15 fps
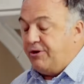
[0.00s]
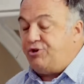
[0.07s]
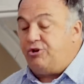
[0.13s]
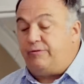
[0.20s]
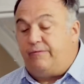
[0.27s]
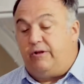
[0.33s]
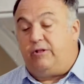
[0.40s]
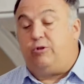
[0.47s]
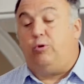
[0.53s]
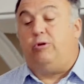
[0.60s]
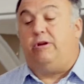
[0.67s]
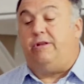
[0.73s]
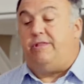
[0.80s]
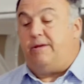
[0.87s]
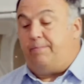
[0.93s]
should have
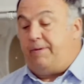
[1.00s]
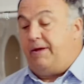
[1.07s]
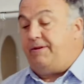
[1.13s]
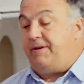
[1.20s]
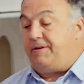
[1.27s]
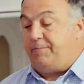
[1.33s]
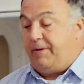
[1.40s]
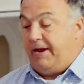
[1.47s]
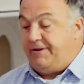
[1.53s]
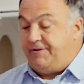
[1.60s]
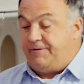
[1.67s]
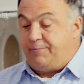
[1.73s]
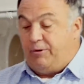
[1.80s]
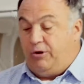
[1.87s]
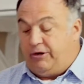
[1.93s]
included in the appendix
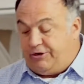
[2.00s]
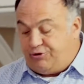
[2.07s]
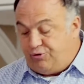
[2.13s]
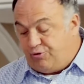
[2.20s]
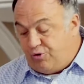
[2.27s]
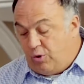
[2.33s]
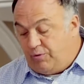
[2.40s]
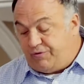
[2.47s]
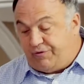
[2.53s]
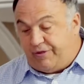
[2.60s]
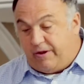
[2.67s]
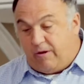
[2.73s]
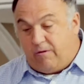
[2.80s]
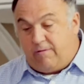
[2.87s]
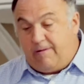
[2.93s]
pages, but look at your notes
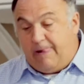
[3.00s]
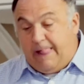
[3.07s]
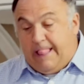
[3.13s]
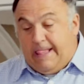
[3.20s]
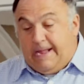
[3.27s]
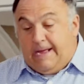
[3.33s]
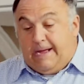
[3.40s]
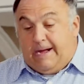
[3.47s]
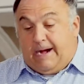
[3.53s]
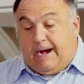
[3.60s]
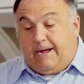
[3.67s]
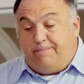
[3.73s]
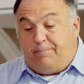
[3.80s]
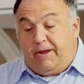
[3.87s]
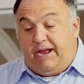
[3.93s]
there
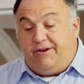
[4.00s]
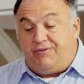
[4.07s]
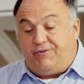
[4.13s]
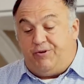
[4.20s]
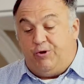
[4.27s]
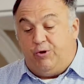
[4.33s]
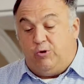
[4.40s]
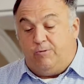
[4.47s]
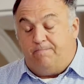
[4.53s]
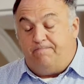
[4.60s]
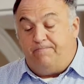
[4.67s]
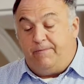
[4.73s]
on page 2.